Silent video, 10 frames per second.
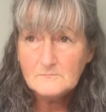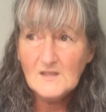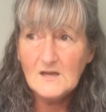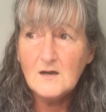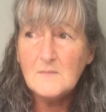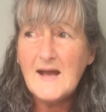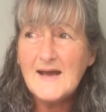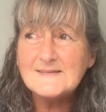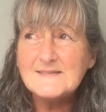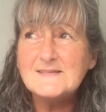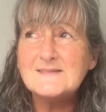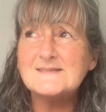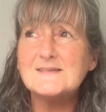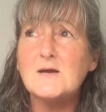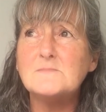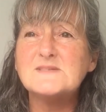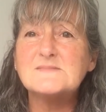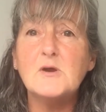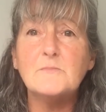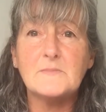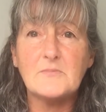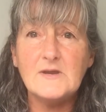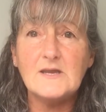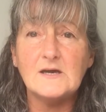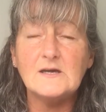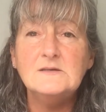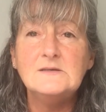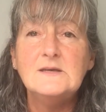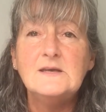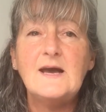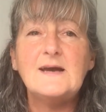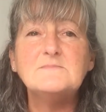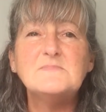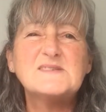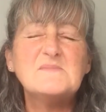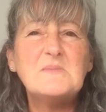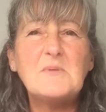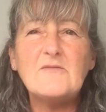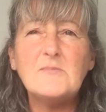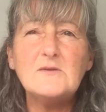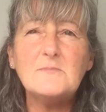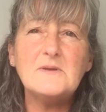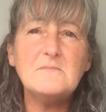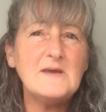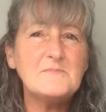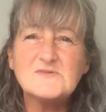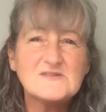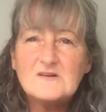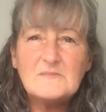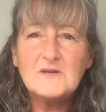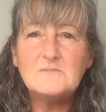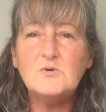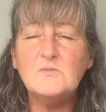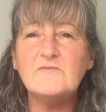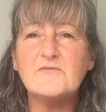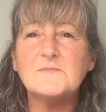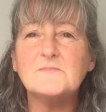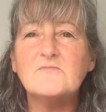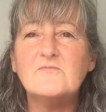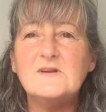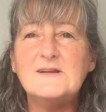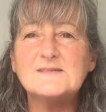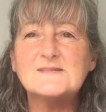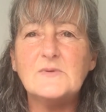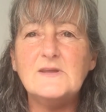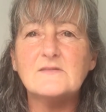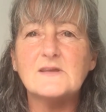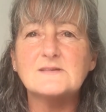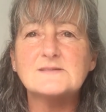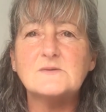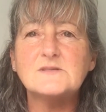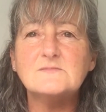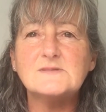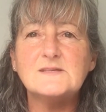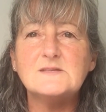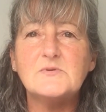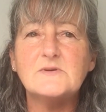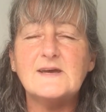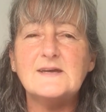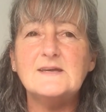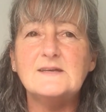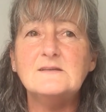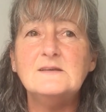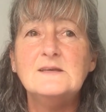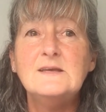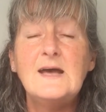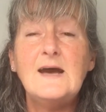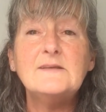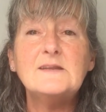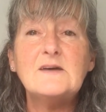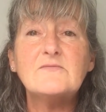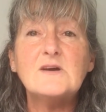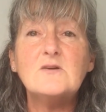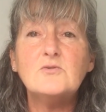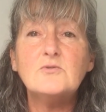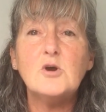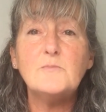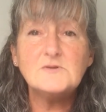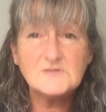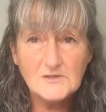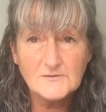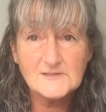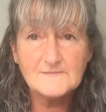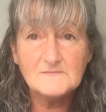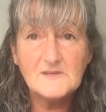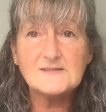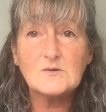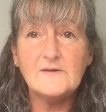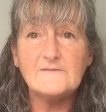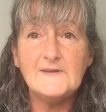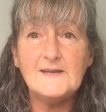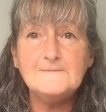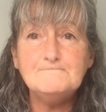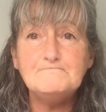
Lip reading: Add in some smoked paprika, and some people have a little bit of maple syrup, but I'm not one for really sweet things, so I don't tend to put that in. And then have that on wholemeal toast. That's quite filling.